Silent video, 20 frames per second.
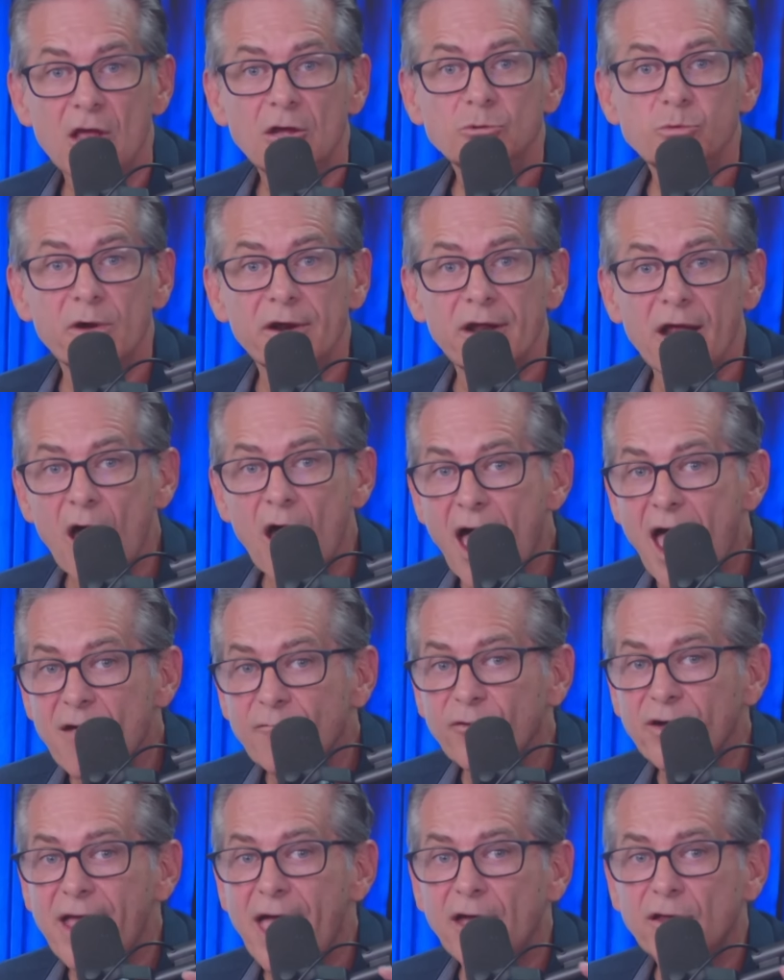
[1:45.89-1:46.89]
What
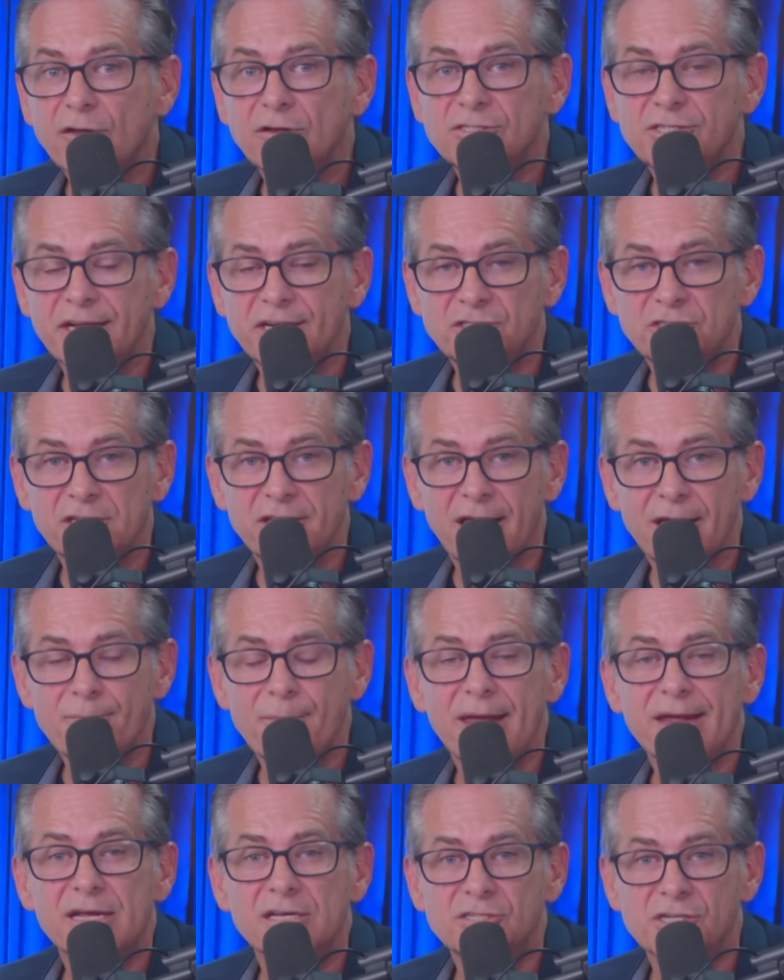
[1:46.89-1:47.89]
every accusation they
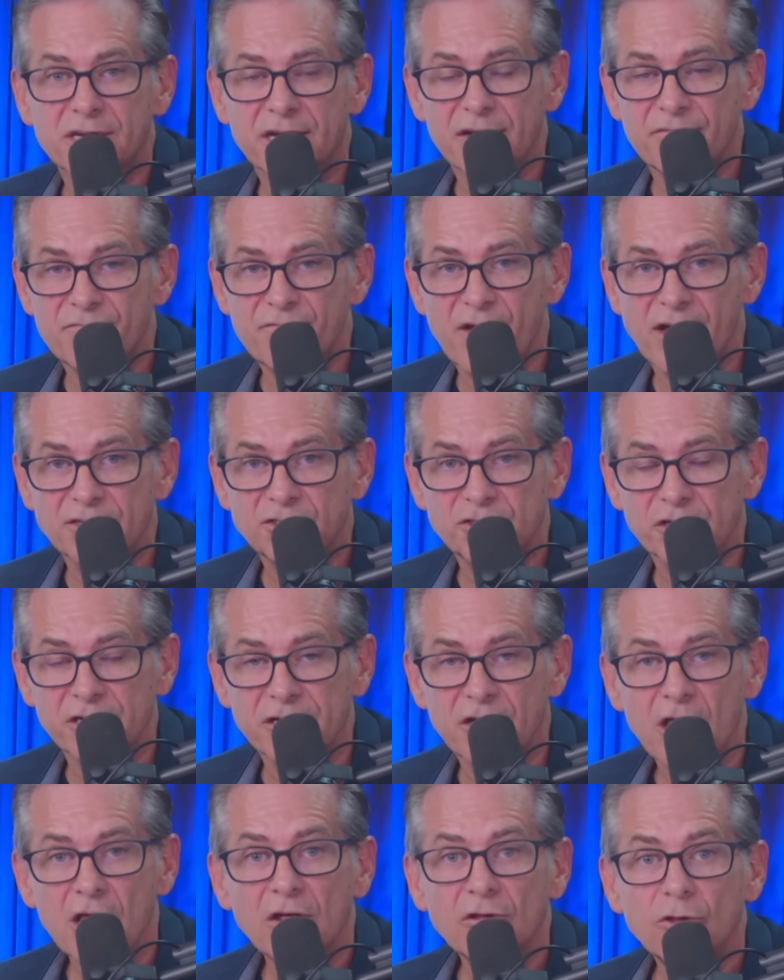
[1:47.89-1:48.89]
make is a confession.